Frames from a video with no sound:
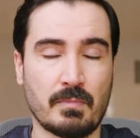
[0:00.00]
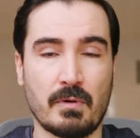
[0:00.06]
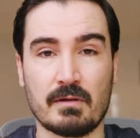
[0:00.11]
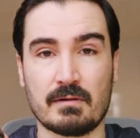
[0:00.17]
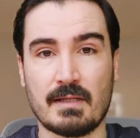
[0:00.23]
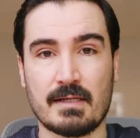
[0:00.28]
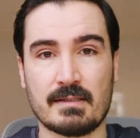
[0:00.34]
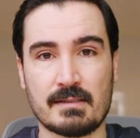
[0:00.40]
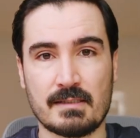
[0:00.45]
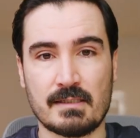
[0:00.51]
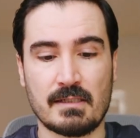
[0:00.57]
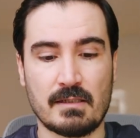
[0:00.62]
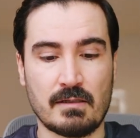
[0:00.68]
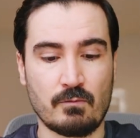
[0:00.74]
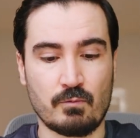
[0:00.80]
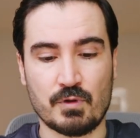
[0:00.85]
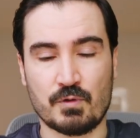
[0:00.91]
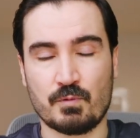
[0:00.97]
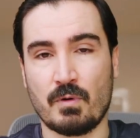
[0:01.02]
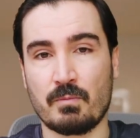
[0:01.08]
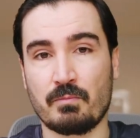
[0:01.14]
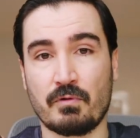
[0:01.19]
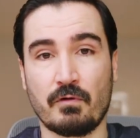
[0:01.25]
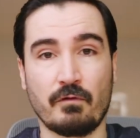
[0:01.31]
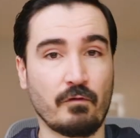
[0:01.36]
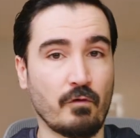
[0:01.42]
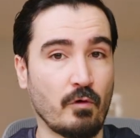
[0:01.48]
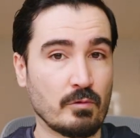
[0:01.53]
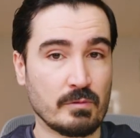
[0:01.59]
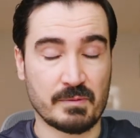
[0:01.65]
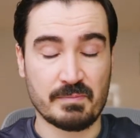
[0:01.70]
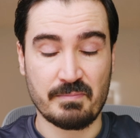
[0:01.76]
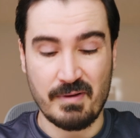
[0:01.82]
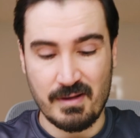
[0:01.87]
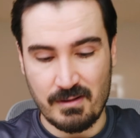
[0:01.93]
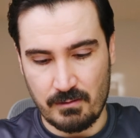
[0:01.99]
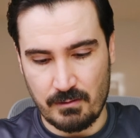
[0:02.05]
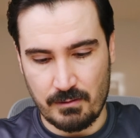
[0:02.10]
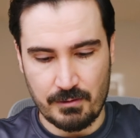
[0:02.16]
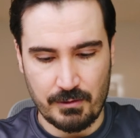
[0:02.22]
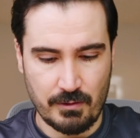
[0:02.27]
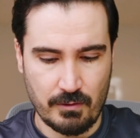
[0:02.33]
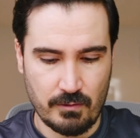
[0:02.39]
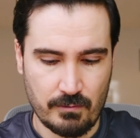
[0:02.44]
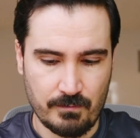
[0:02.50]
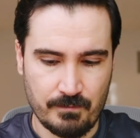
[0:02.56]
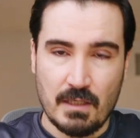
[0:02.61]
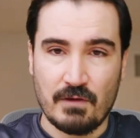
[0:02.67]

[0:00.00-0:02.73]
but let's see which one performs better, you know.